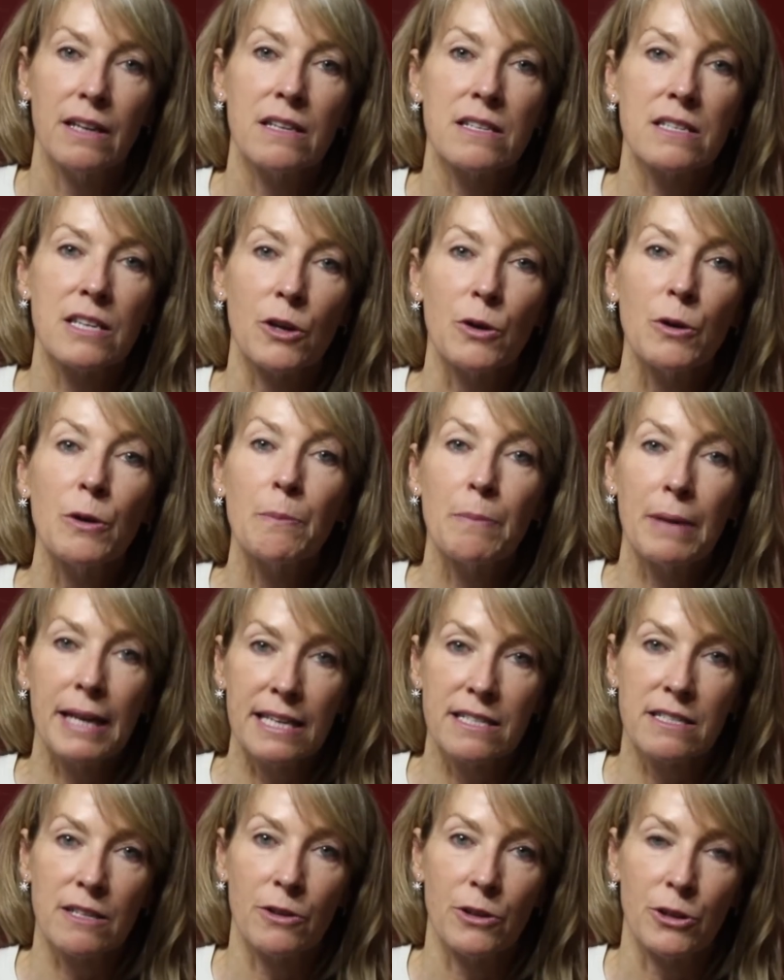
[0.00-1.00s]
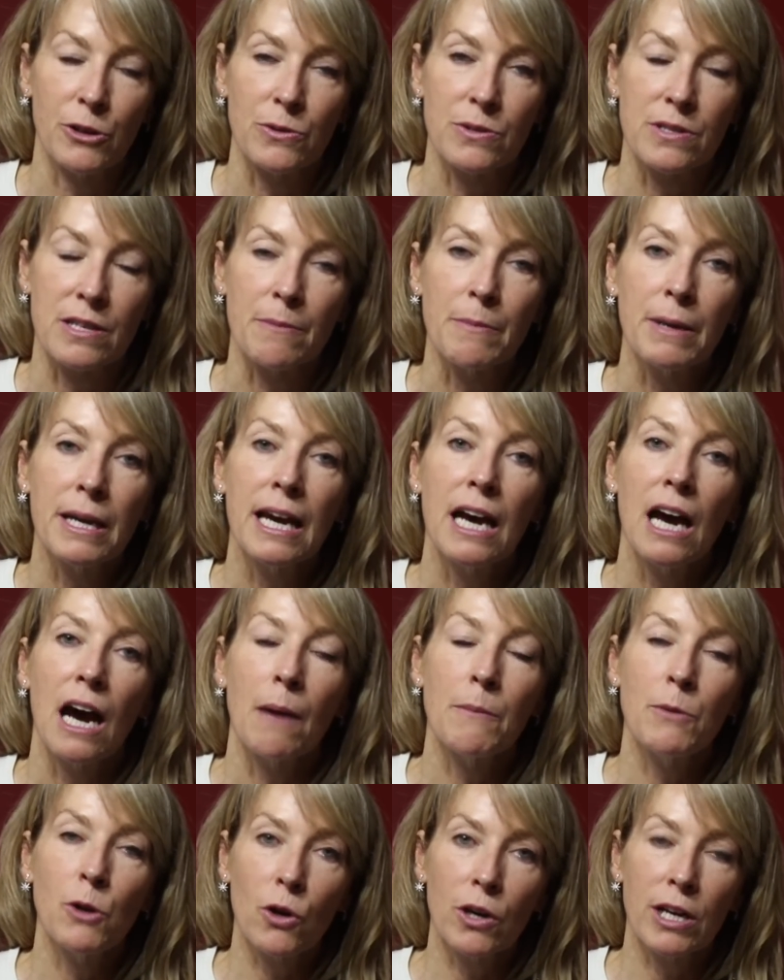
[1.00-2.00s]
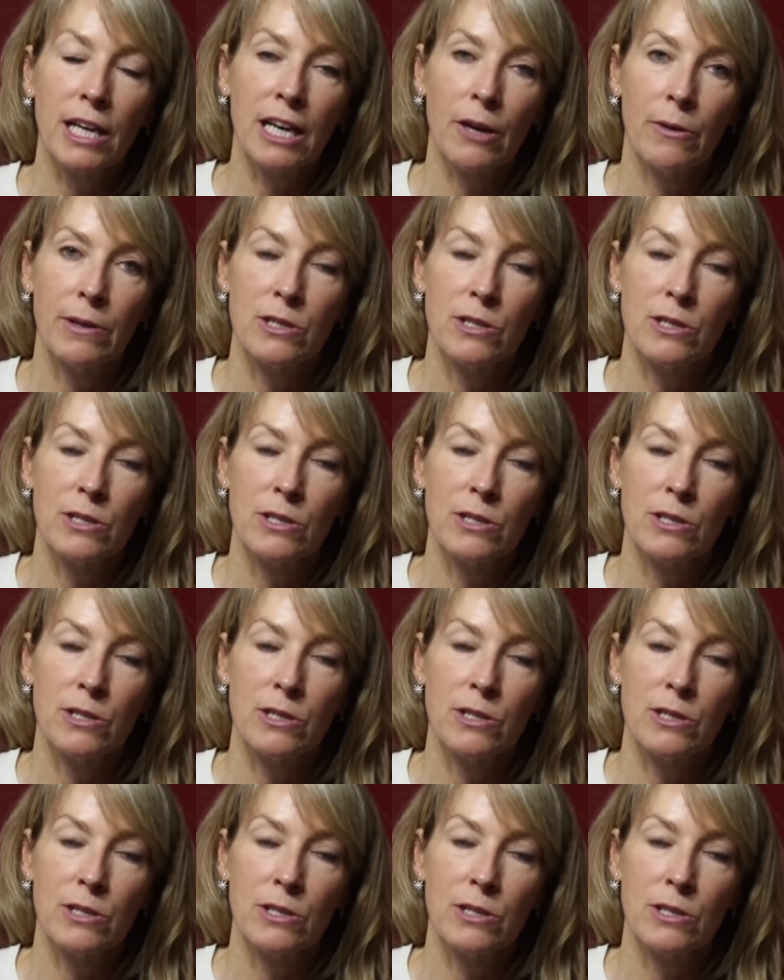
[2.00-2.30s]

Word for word: So please don't use them. I'm not going to go